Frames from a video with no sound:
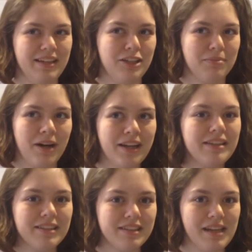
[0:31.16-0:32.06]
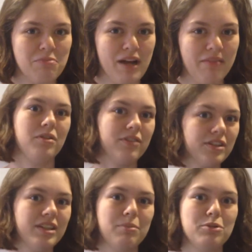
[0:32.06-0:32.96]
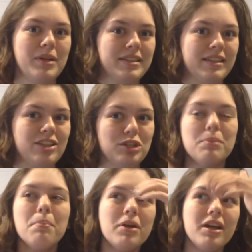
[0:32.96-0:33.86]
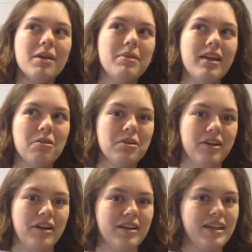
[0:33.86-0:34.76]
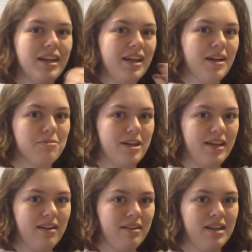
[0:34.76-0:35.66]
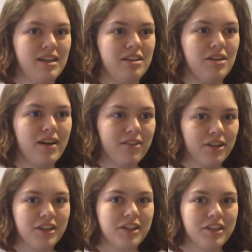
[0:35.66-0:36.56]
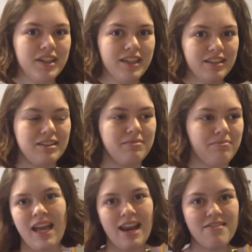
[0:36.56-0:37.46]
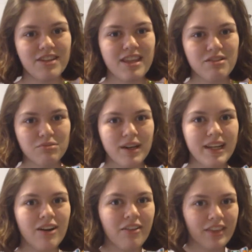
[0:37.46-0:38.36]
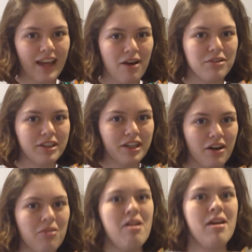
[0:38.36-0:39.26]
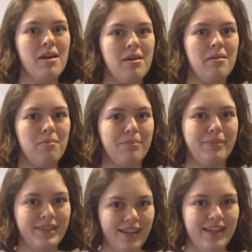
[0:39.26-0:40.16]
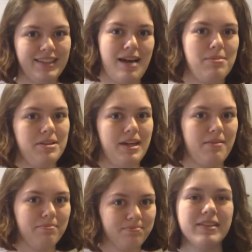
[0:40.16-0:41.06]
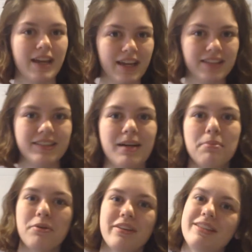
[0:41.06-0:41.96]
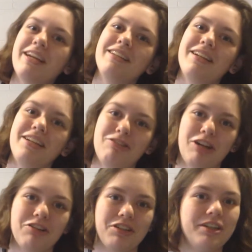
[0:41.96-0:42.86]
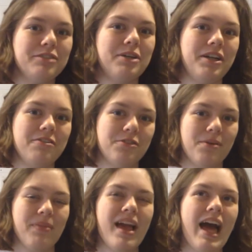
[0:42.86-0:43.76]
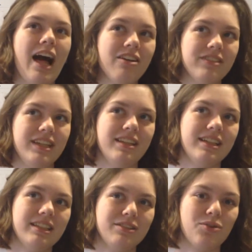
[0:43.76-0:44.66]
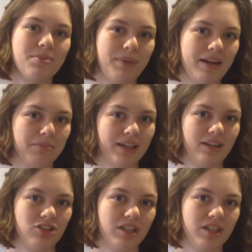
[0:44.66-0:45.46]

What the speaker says: Your body's the same way. The first step is basically just putting them in that order, getting them ready. You have all your ingredients, and everything's ready on the counter to go, but nothing's happened yet. The second step, or the secondary structure, is where you form alpha helixes or beta pleated